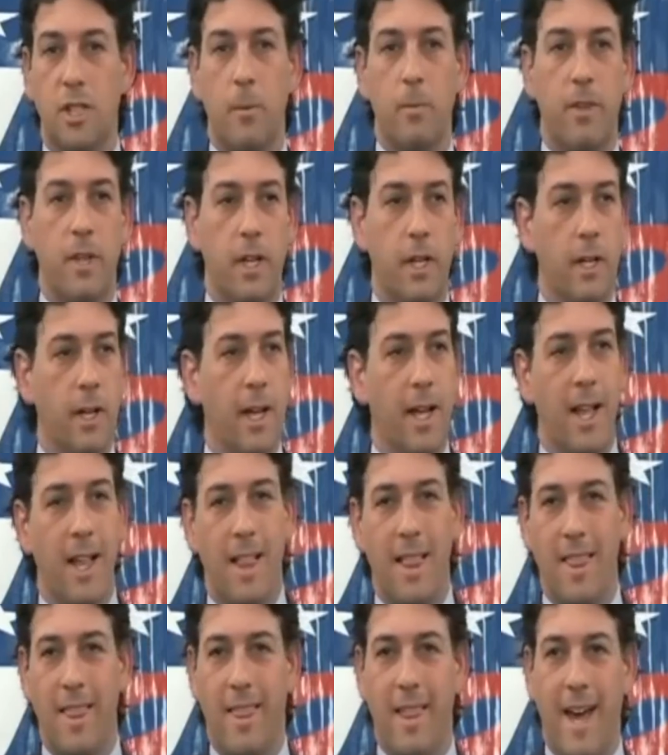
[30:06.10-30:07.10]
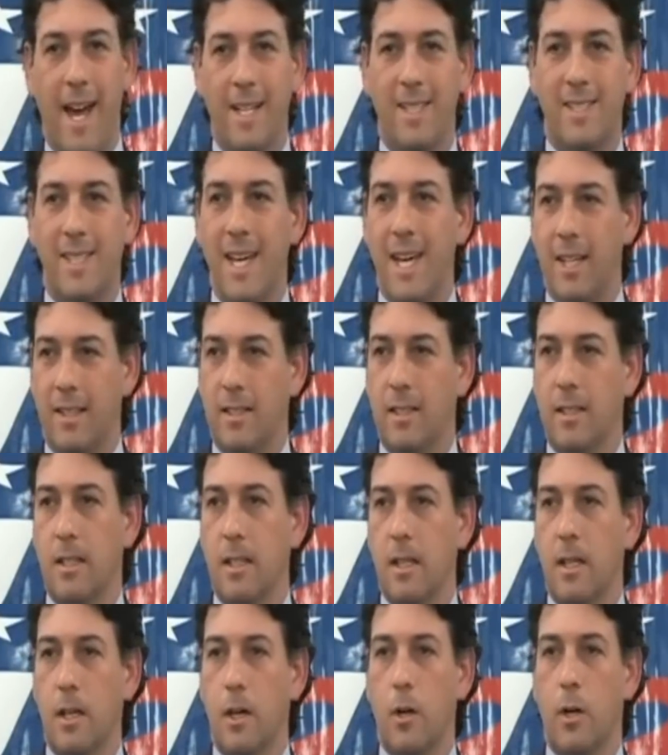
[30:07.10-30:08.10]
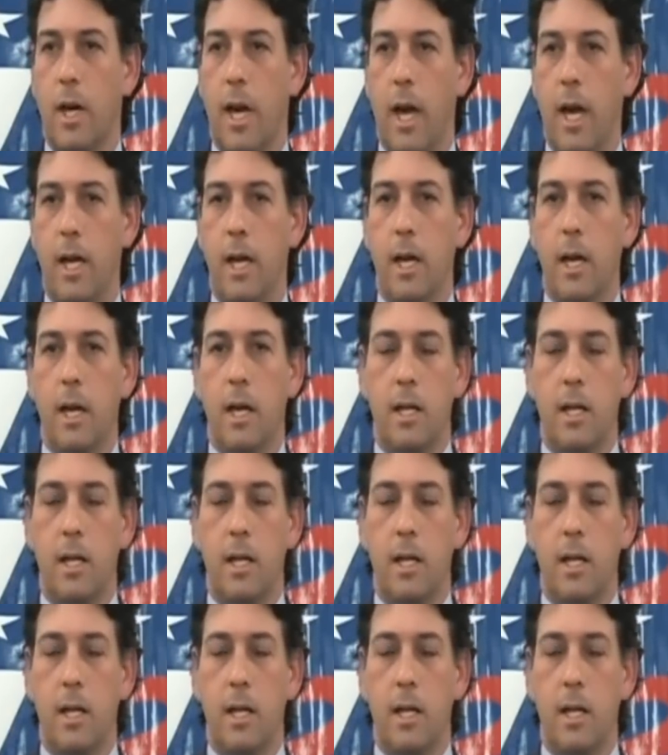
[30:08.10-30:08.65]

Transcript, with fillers: something, that's it, okay?